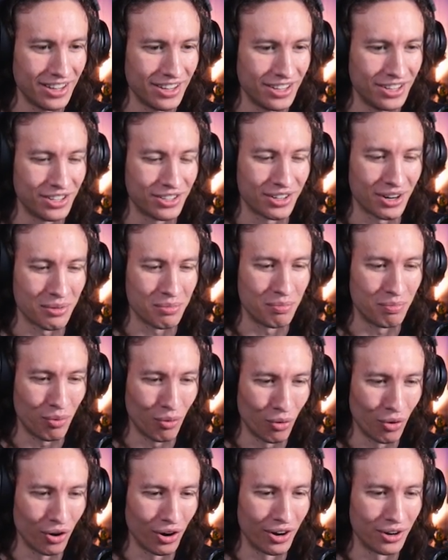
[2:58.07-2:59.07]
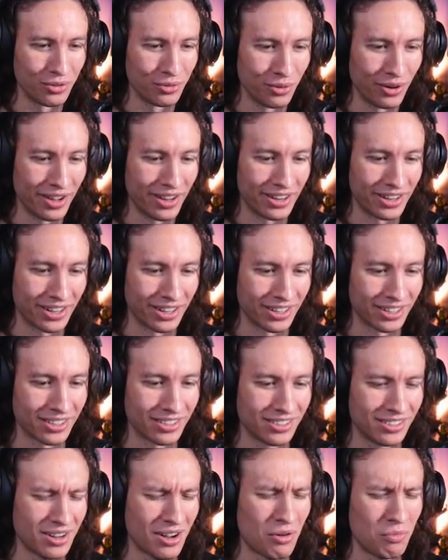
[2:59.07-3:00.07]
You're a born winner.
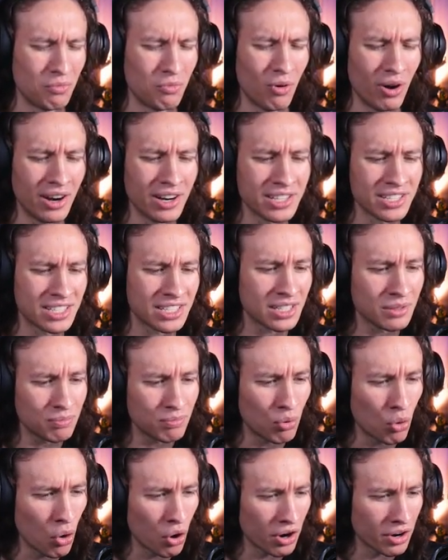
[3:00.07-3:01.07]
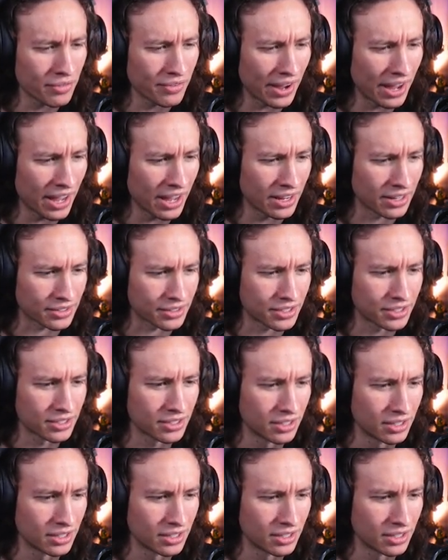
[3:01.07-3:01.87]
What a supportive aunt.